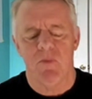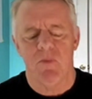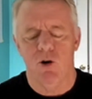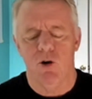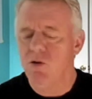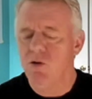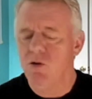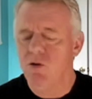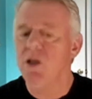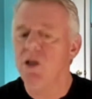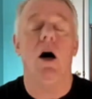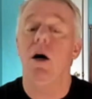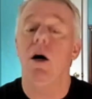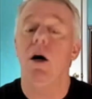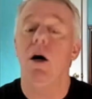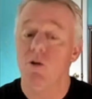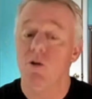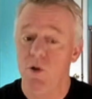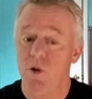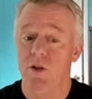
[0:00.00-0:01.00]
early
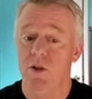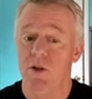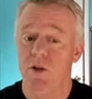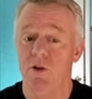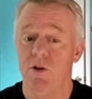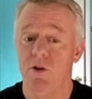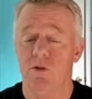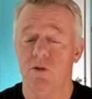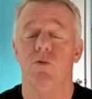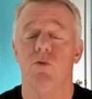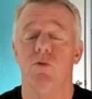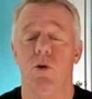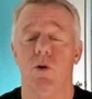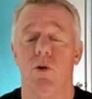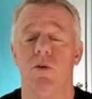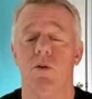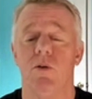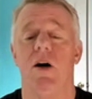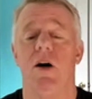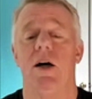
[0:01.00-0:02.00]
on with the
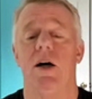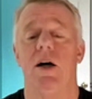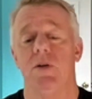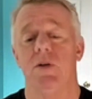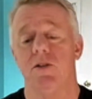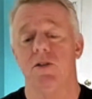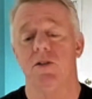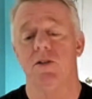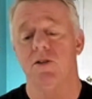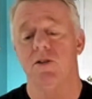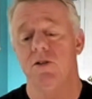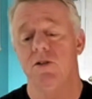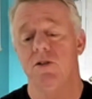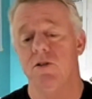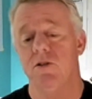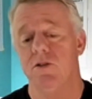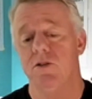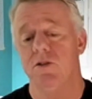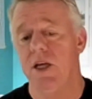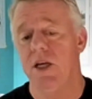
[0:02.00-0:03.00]
coronavirus
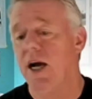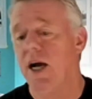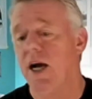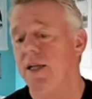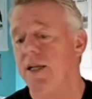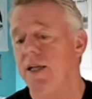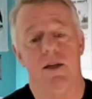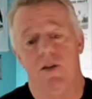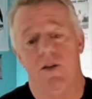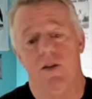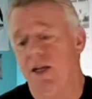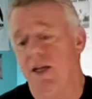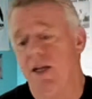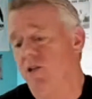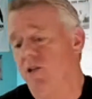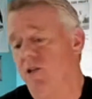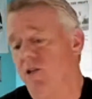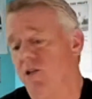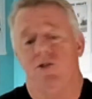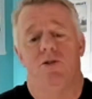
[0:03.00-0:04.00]
the idea that
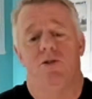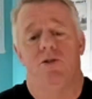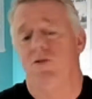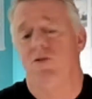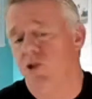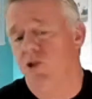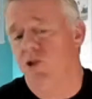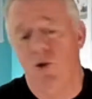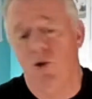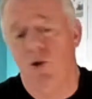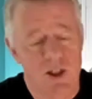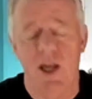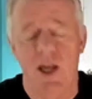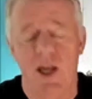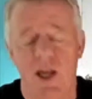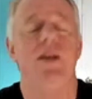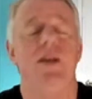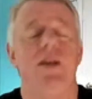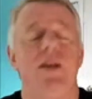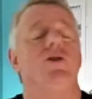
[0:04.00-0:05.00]
it's so
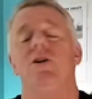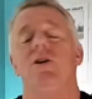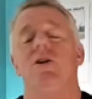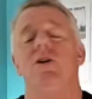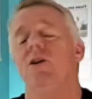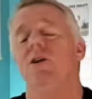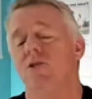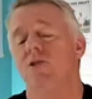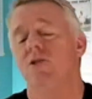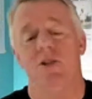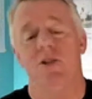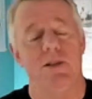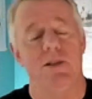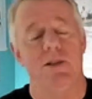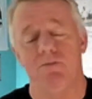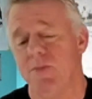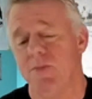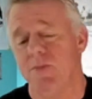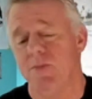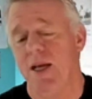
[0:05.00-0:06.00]
contagious
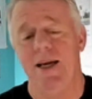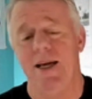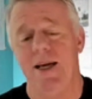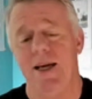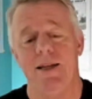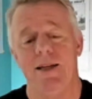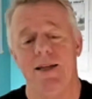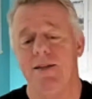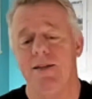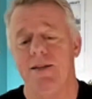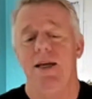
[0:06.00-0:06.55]
and and